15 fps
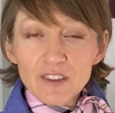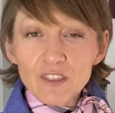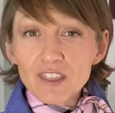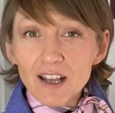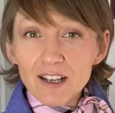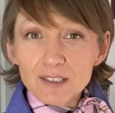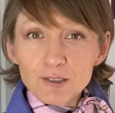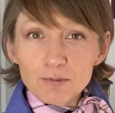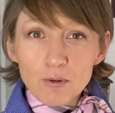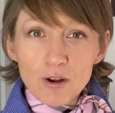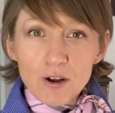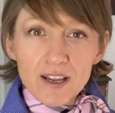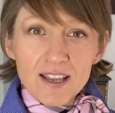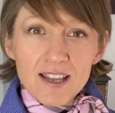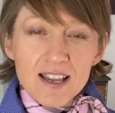and thus
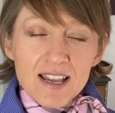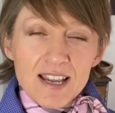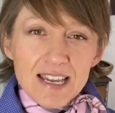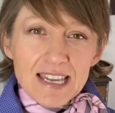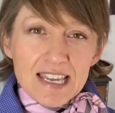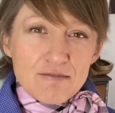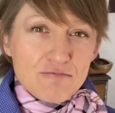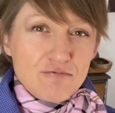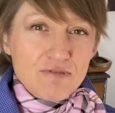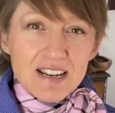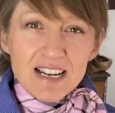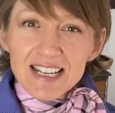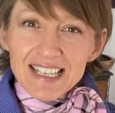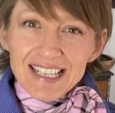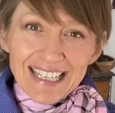why it
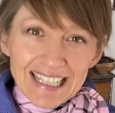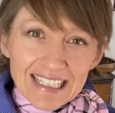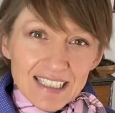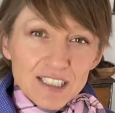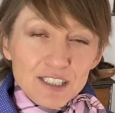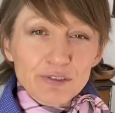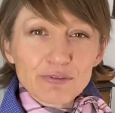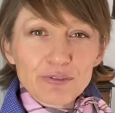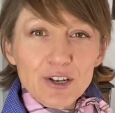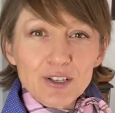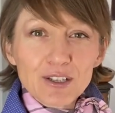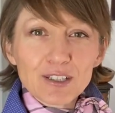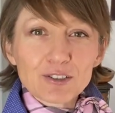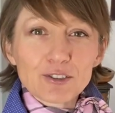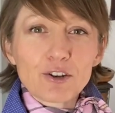really isn't a
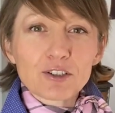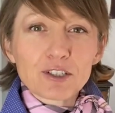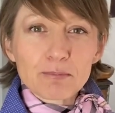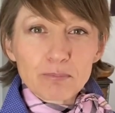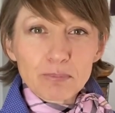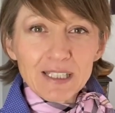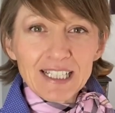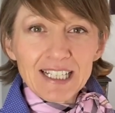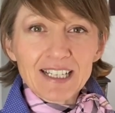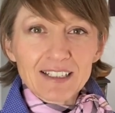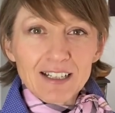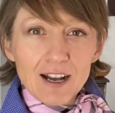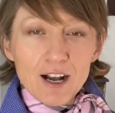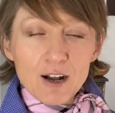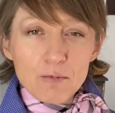focus on completing an
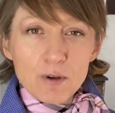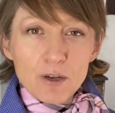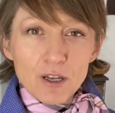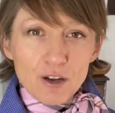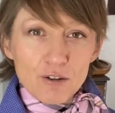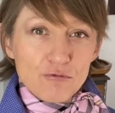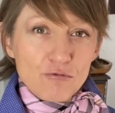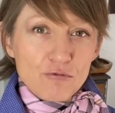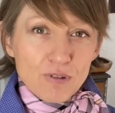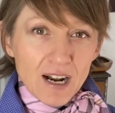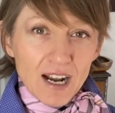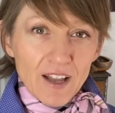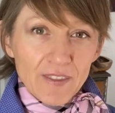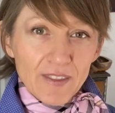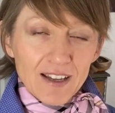artwork,
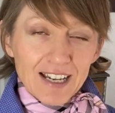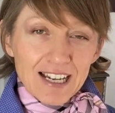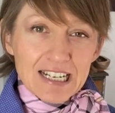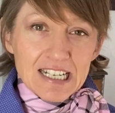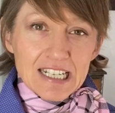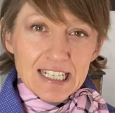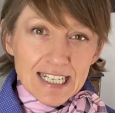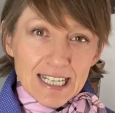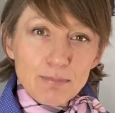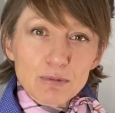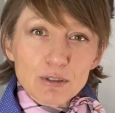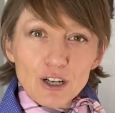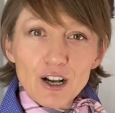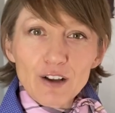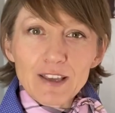rather a deep
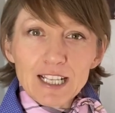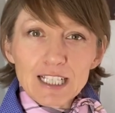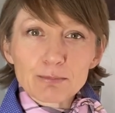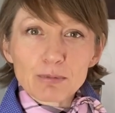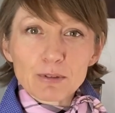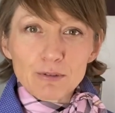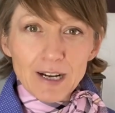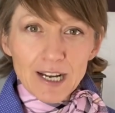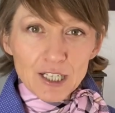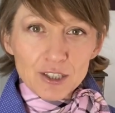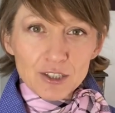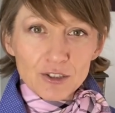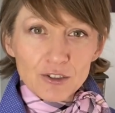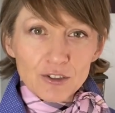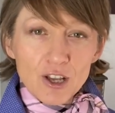dive
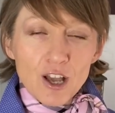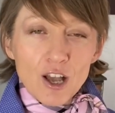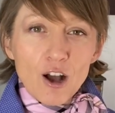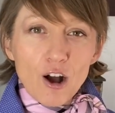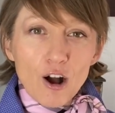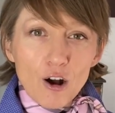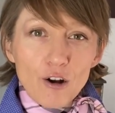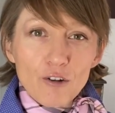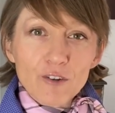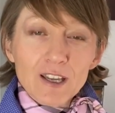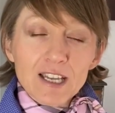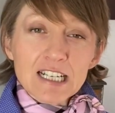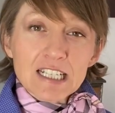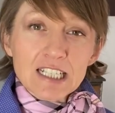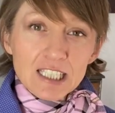exploration of
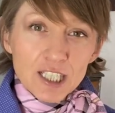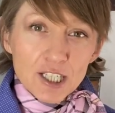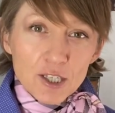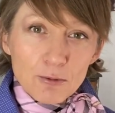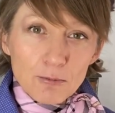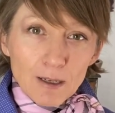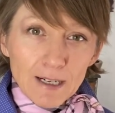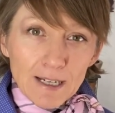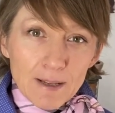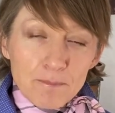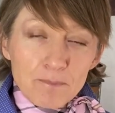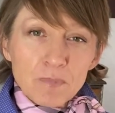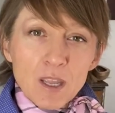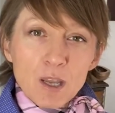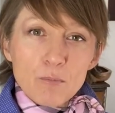
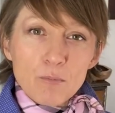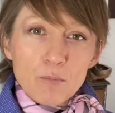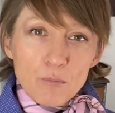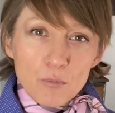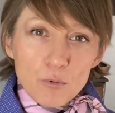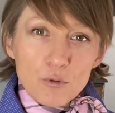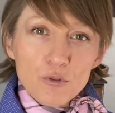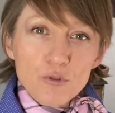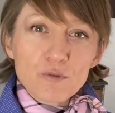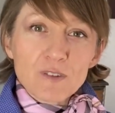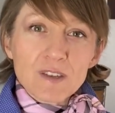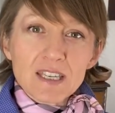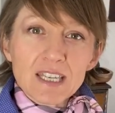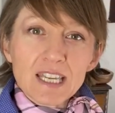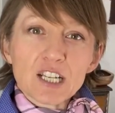continually
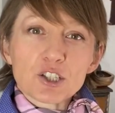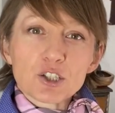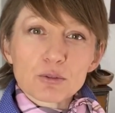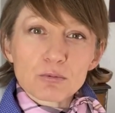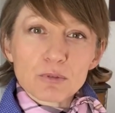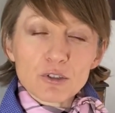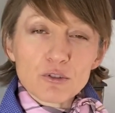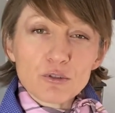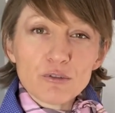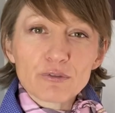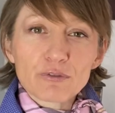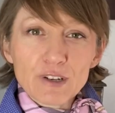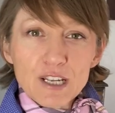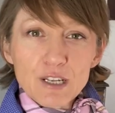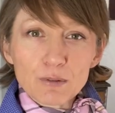moving into a new
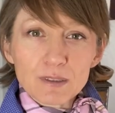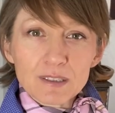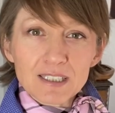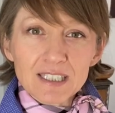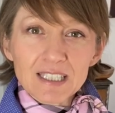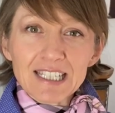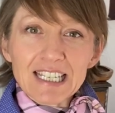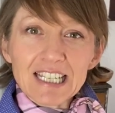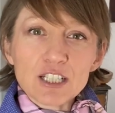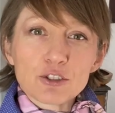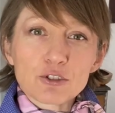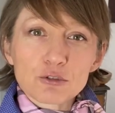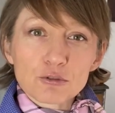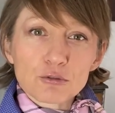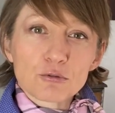frequency,
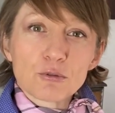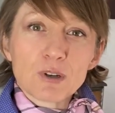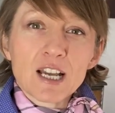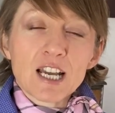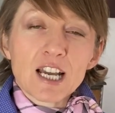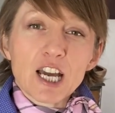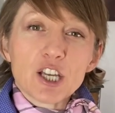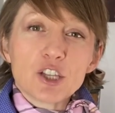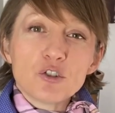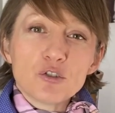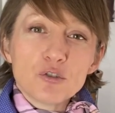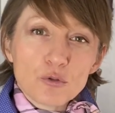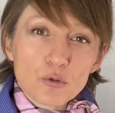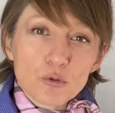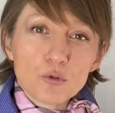into a
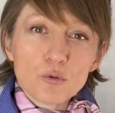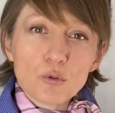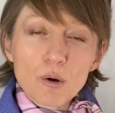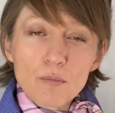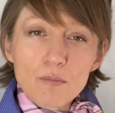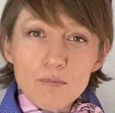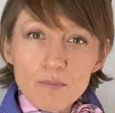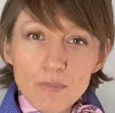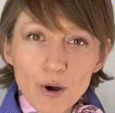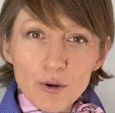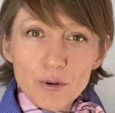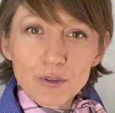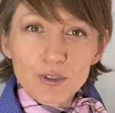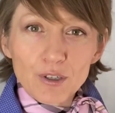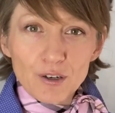new
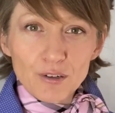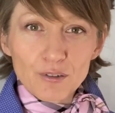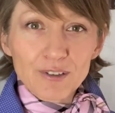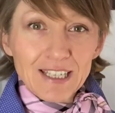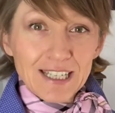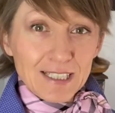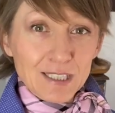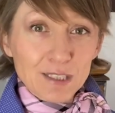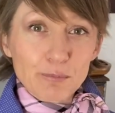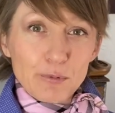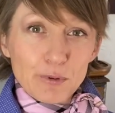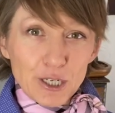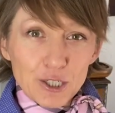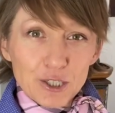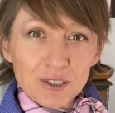mode of
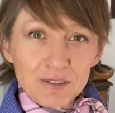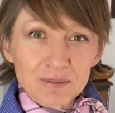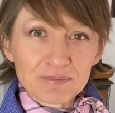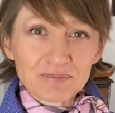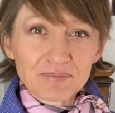expression.